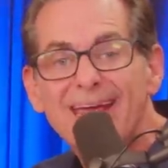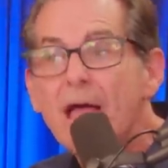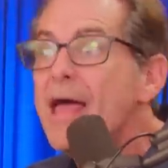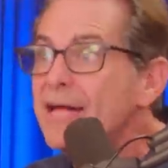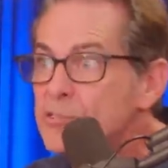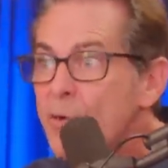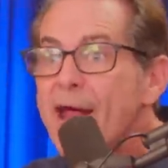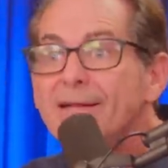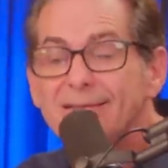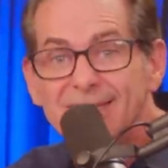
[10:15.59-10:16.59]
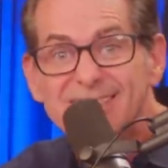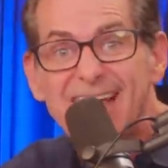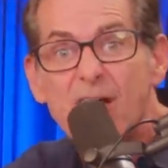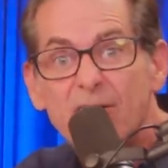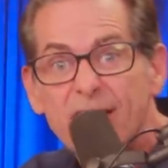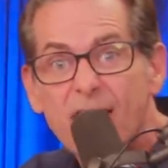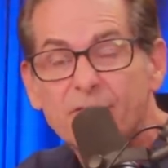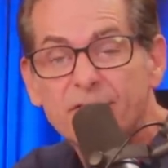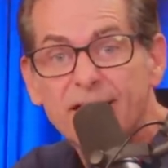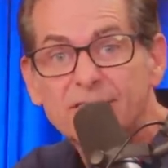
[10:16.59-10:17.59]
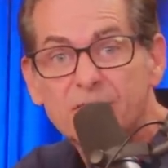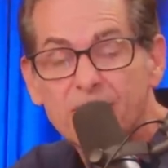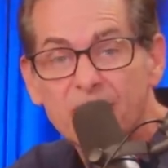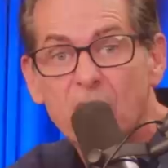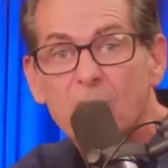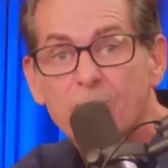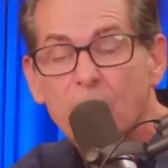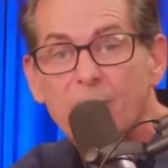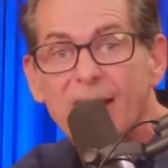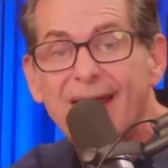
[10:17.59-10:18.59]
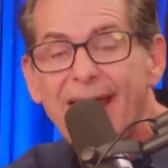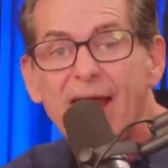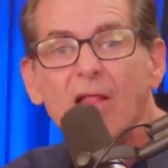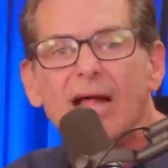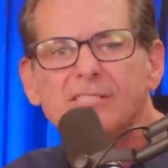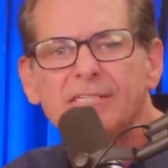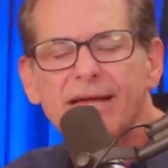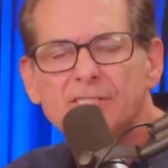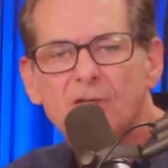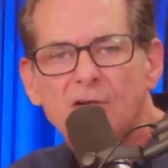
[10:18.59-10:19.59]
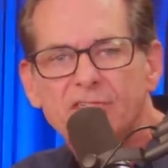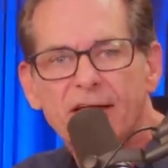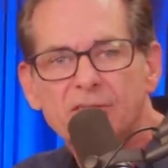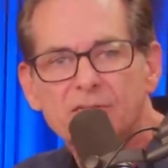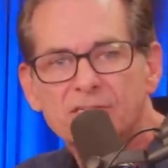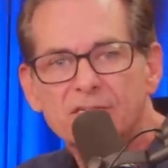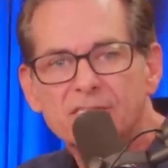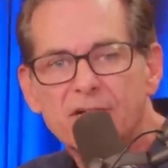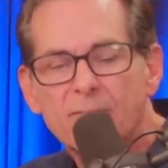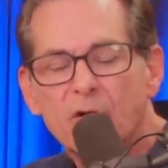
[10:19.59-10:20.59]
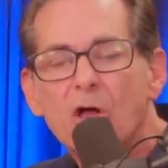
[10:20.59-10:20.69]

That's right. This Saturday after Thanksgiving here in Burbank, and lots of dates in Los Angeles in December.